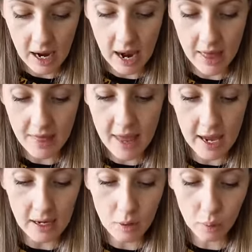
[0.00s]
And
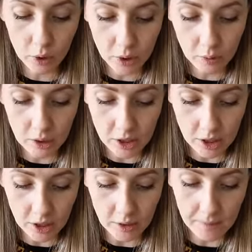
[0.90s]
then what you want to
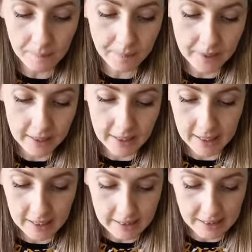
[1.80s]
do
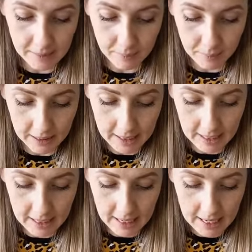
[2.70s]
is simply
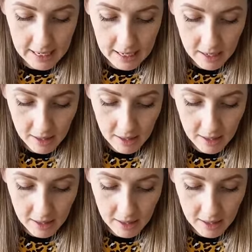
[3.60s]
lay